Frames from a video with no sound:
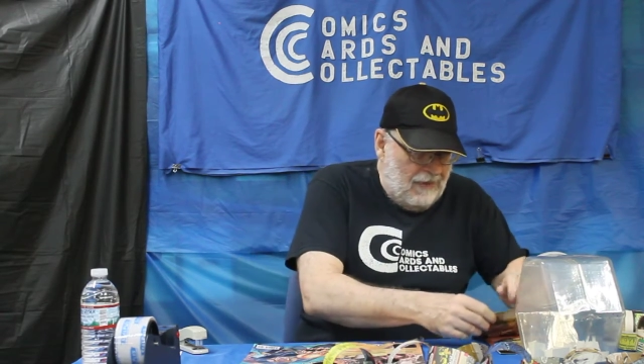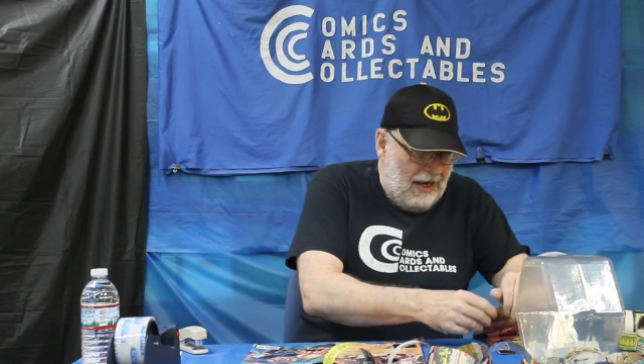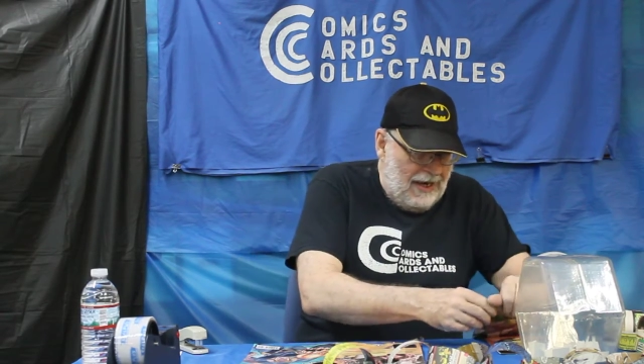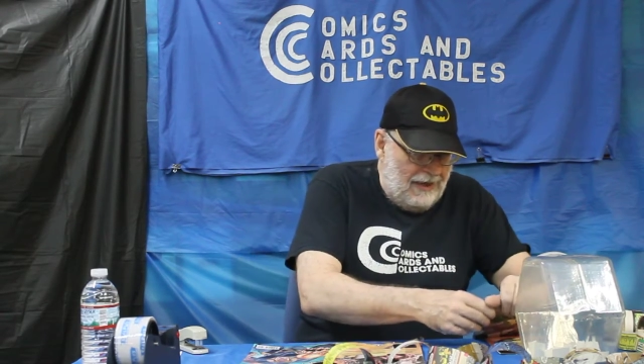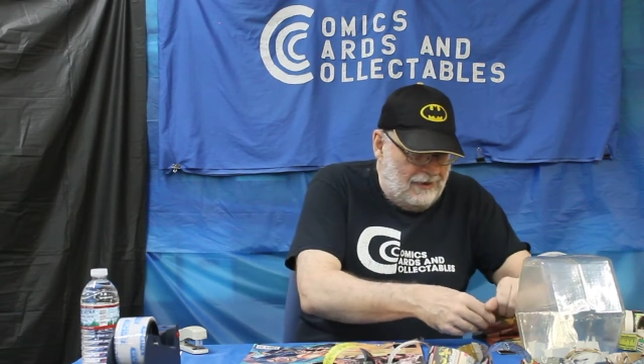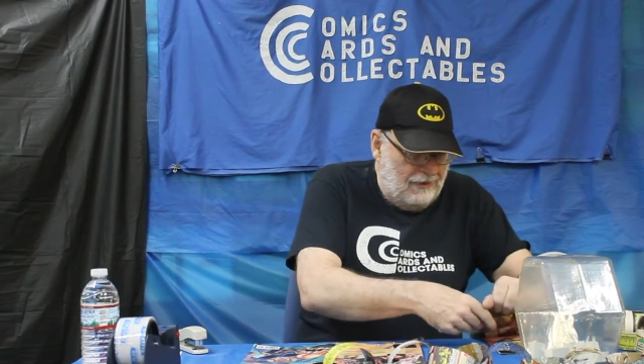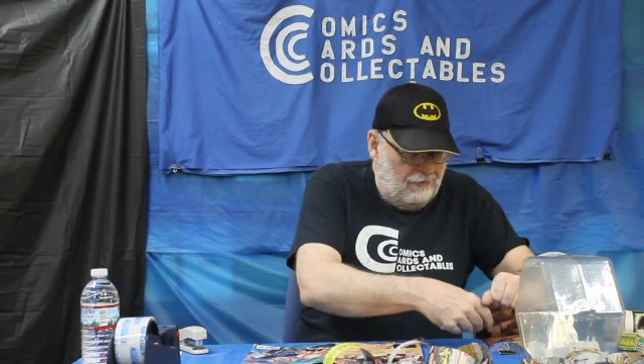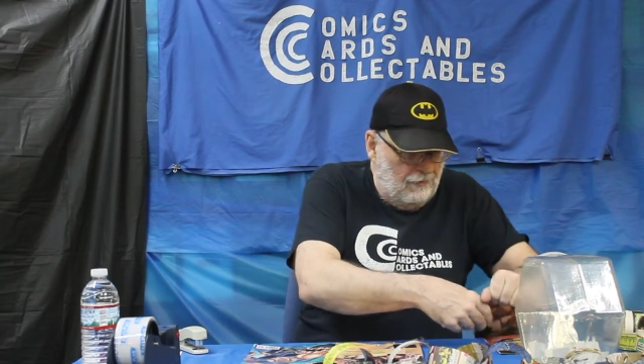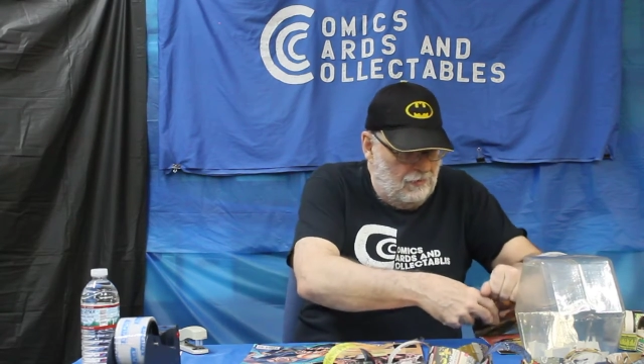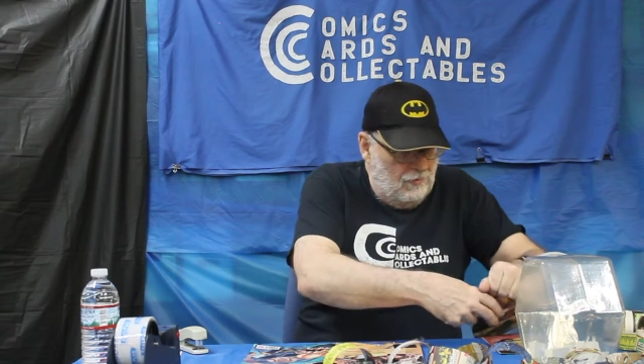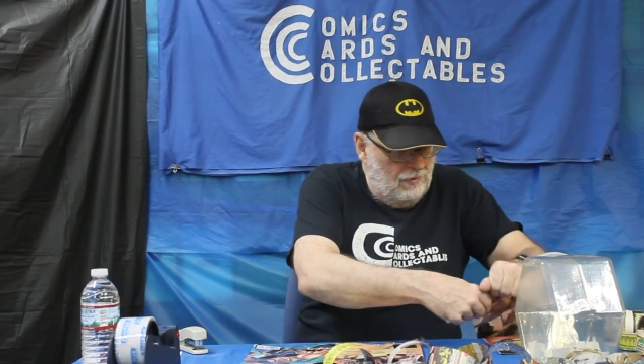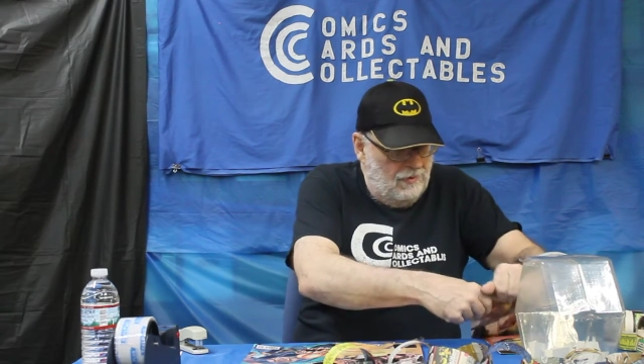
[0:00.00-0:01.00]
and
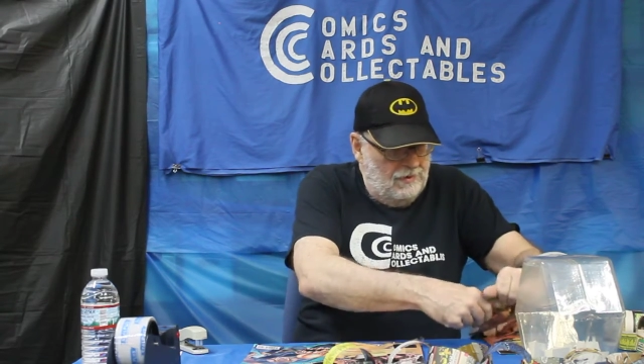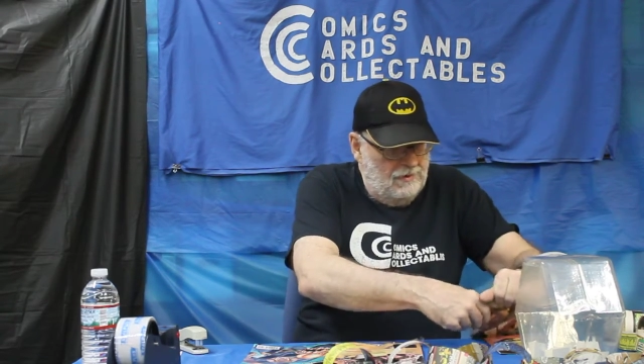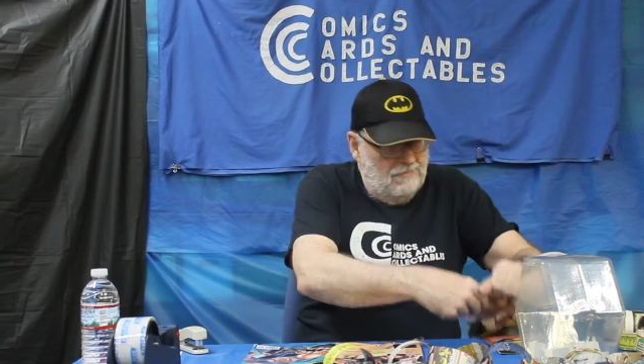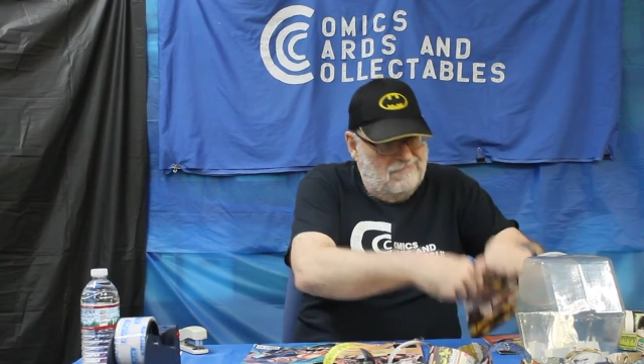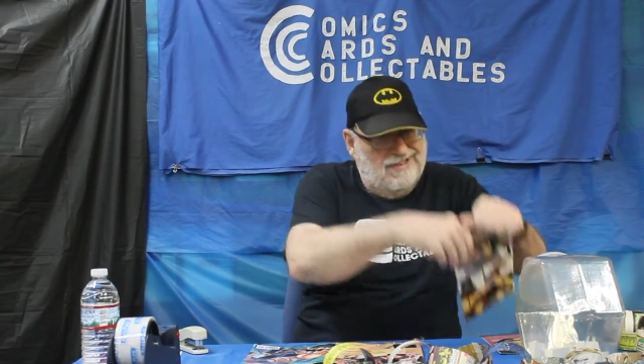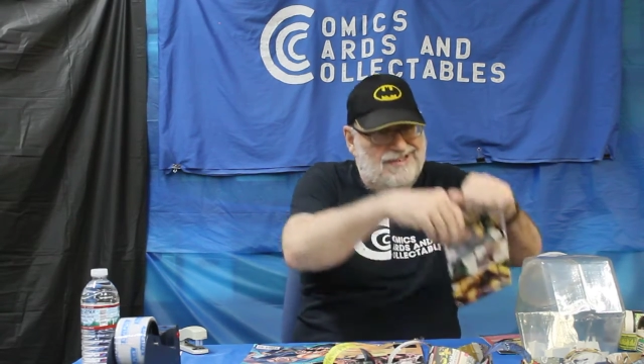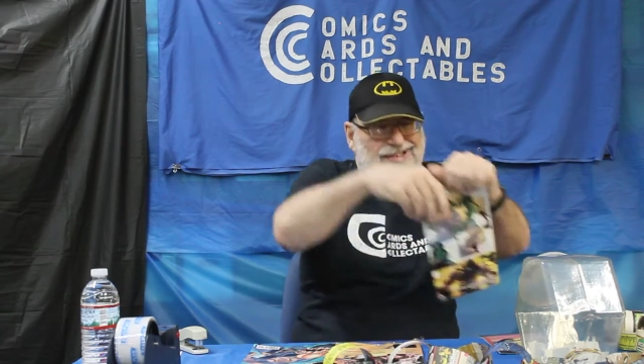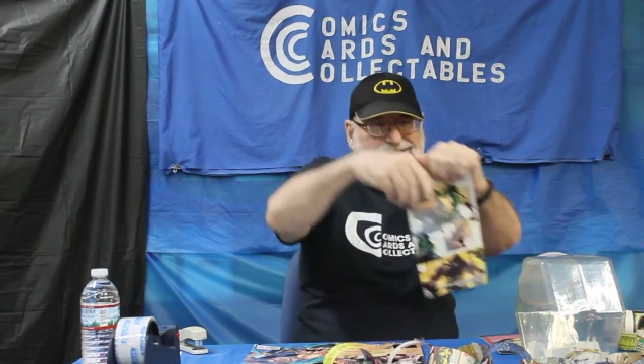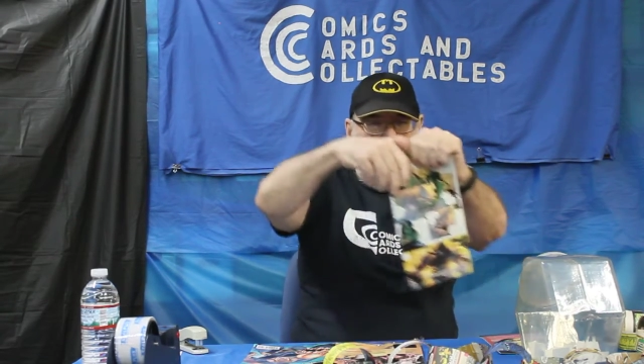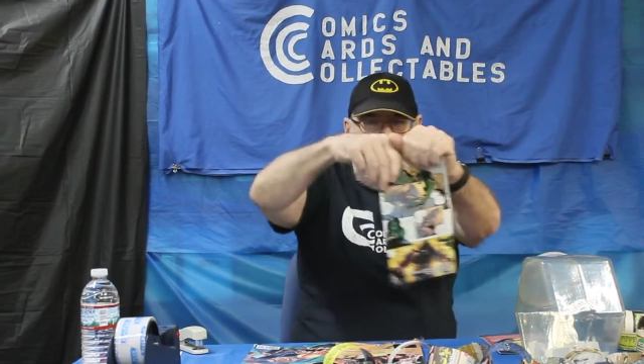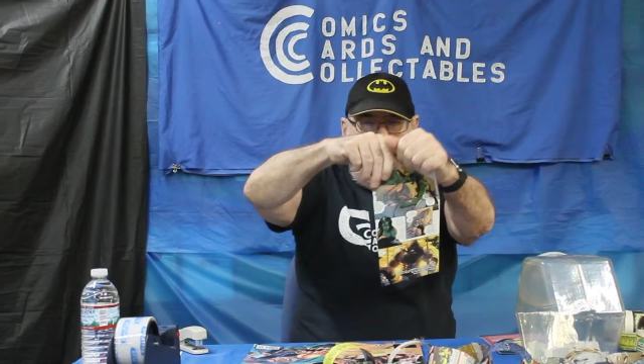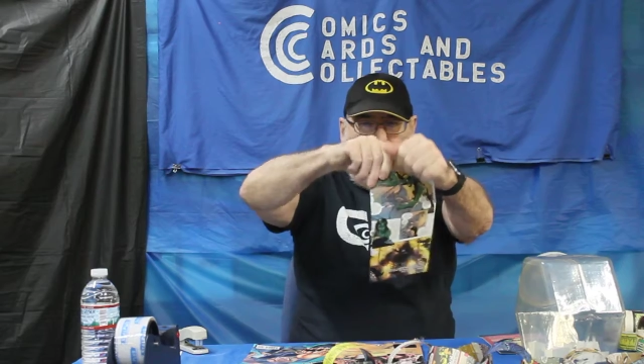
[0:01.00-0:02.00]
you
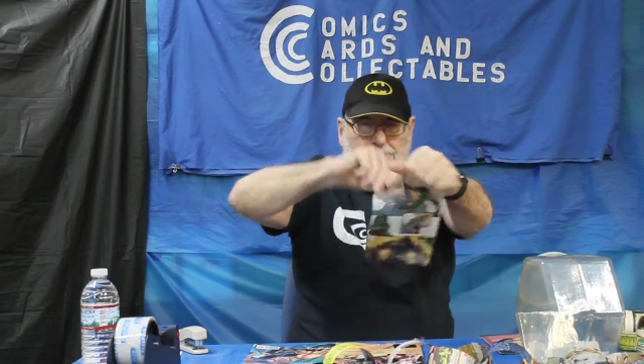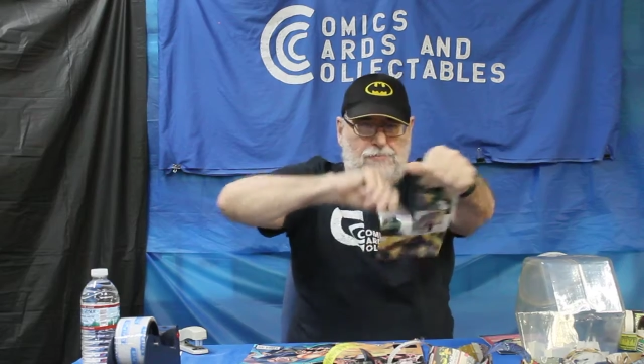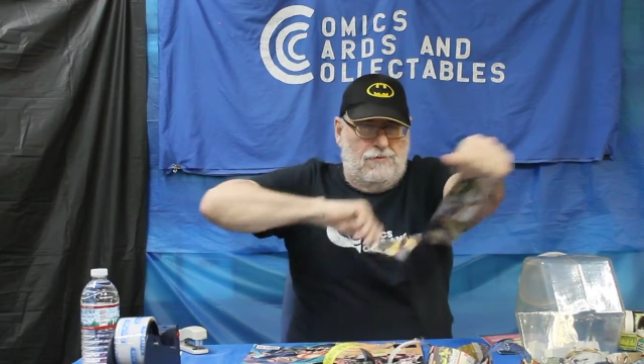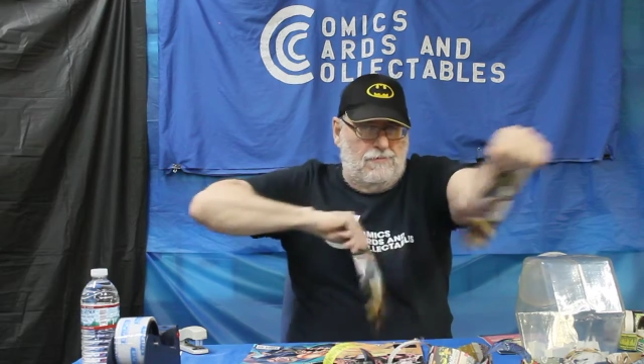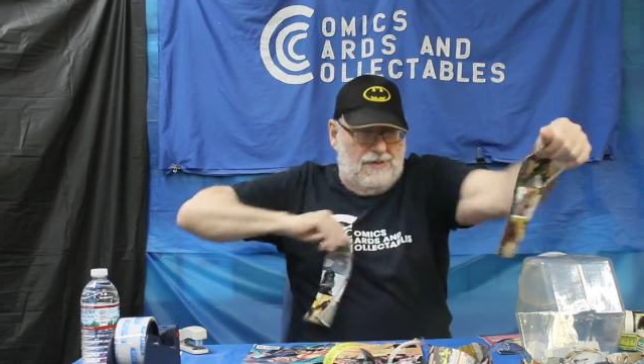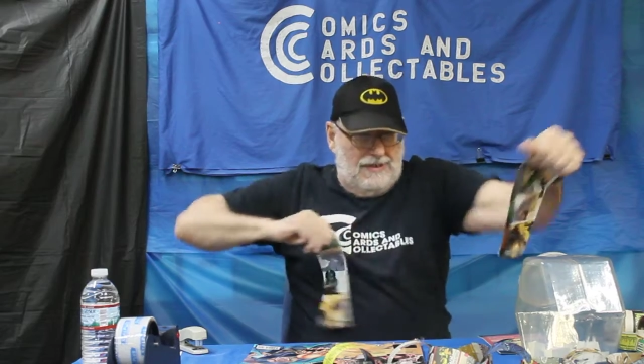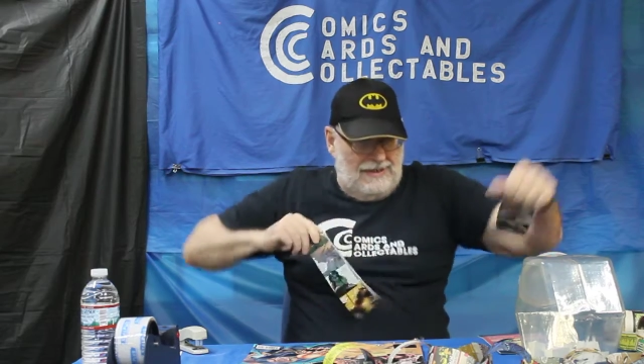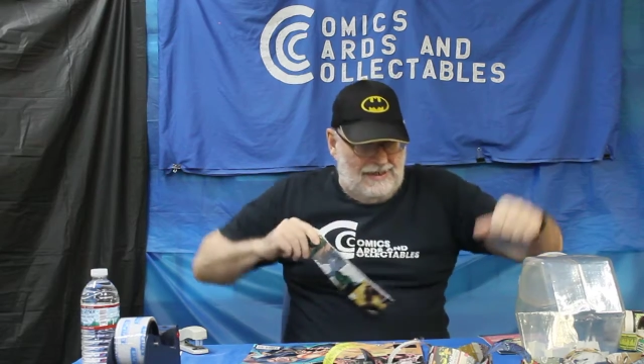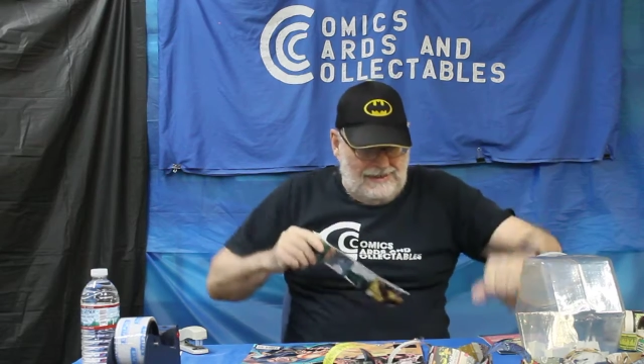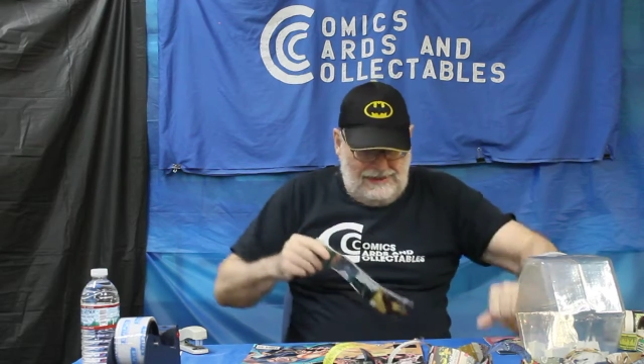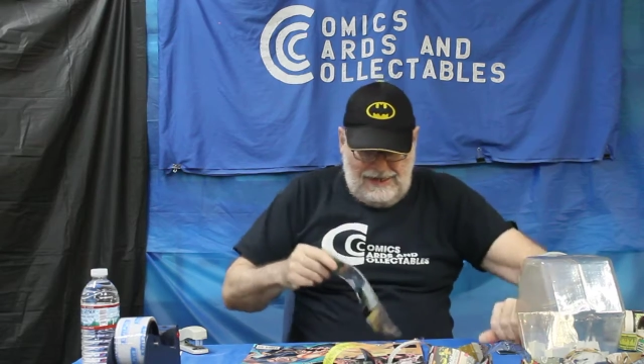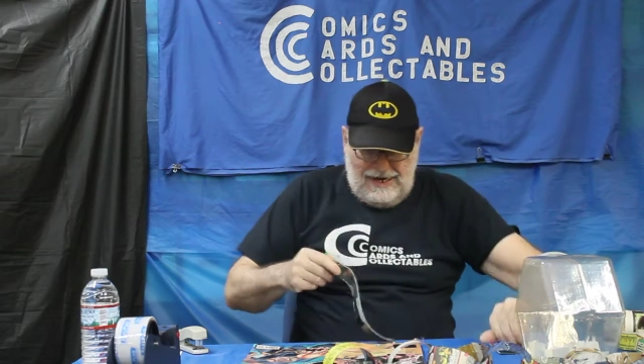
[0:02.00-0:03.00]
take them just about
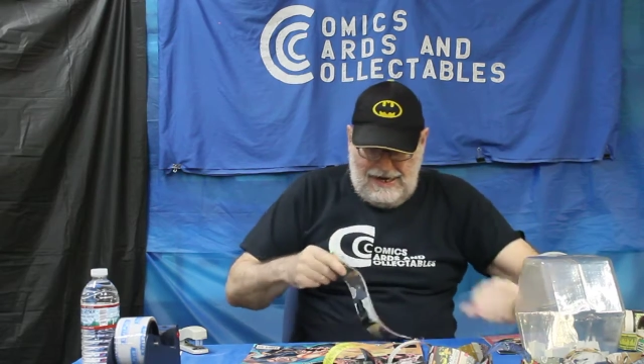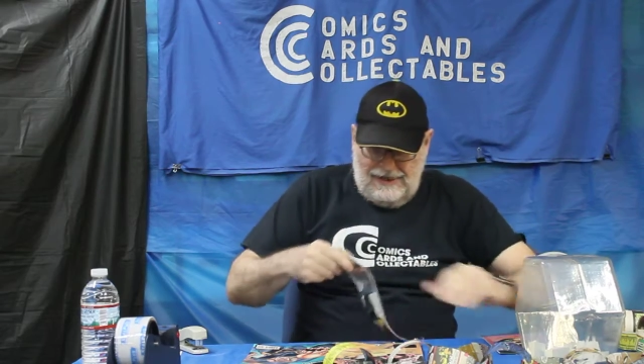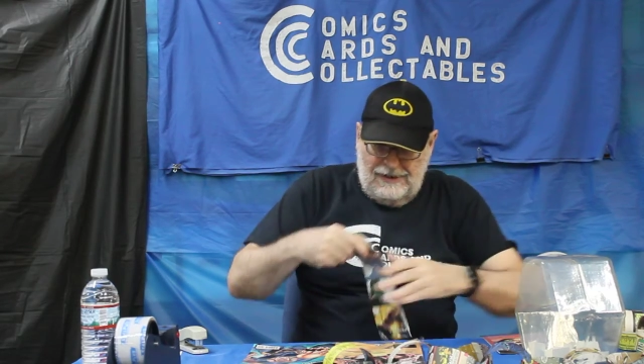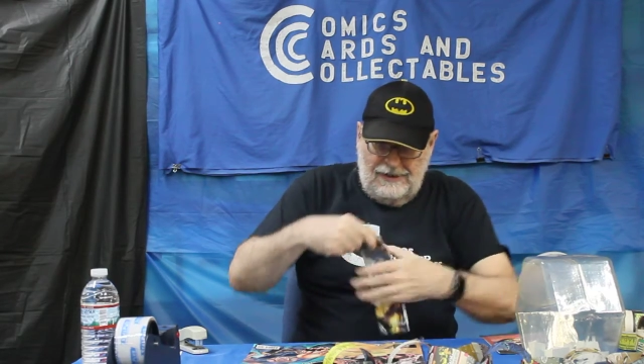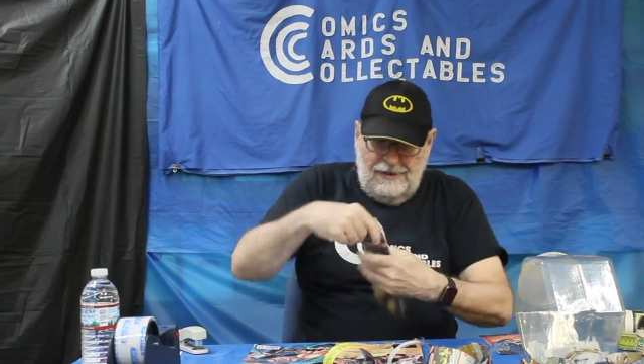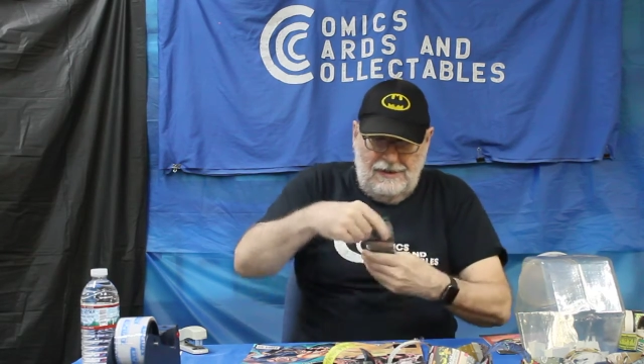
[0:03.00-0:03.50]
like that.